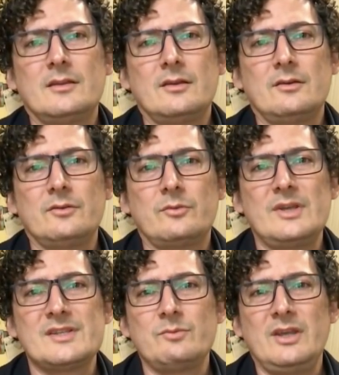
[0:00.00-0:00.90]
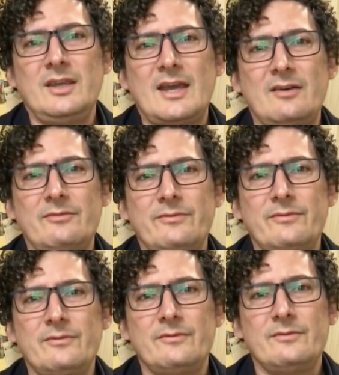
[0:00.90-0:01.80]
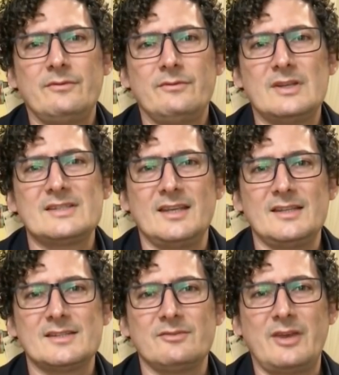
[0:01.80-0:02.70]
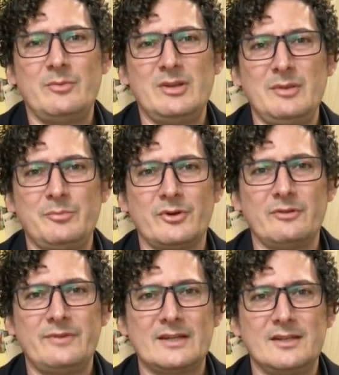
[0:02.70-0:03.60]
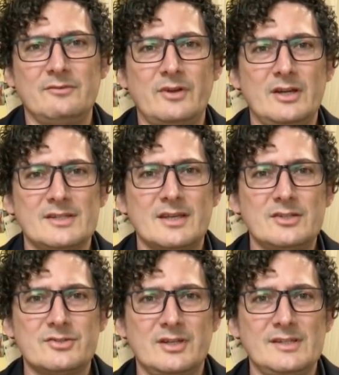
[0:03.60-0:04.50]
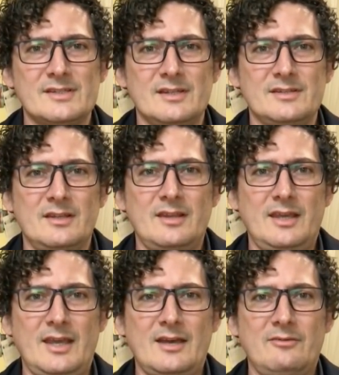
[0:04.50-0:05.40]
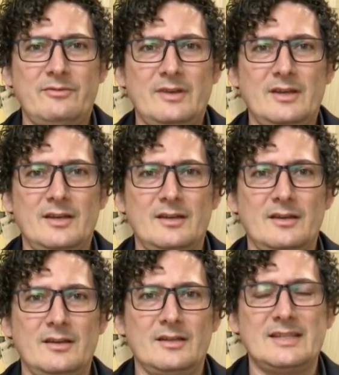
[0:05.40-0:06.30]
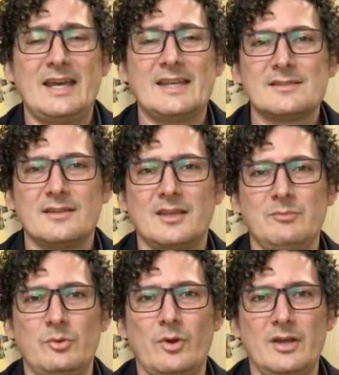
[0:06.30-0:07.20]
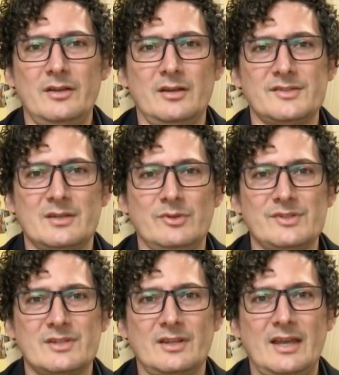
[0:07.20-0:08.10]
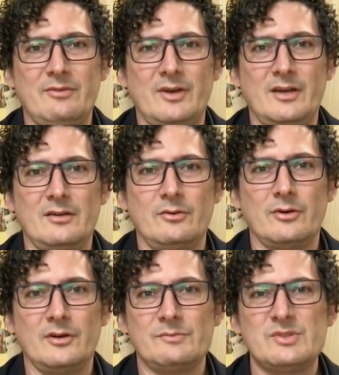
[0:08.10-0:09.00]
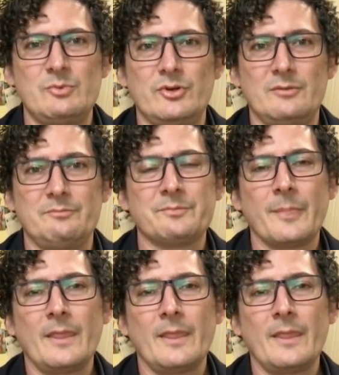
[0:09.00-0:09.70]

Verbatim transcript: the, the reason we have a sense of how many people are infected in various countries is that they have uh, a test that can be run on someone's saliva or sputum